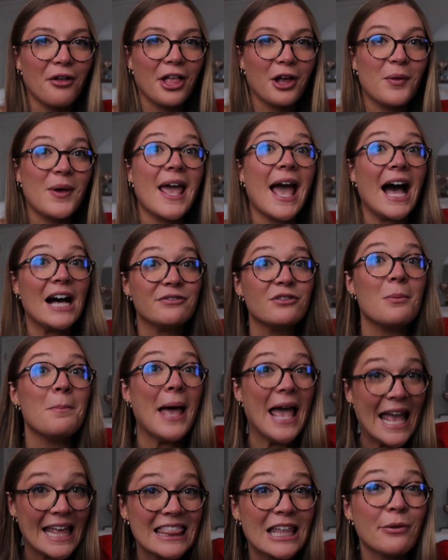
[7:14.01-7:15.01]
Like we have a
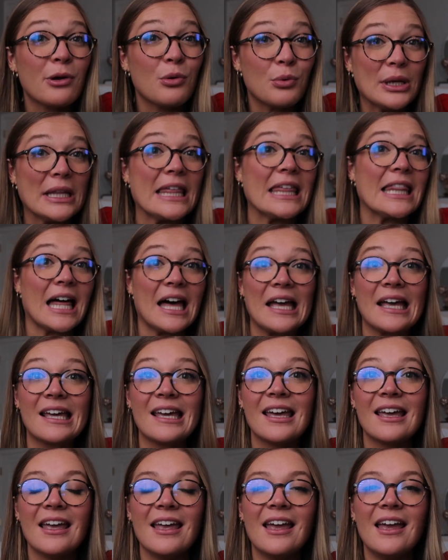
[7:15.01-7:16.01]
pen that we really
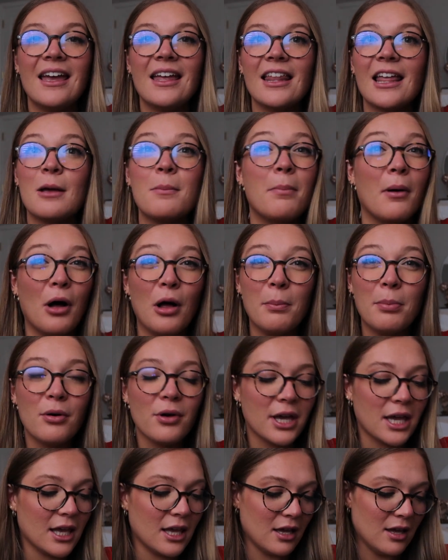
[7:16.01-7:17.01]
like
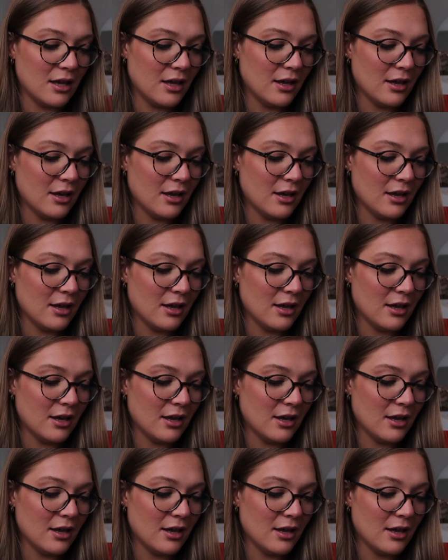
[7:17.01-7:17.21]
ballpoint,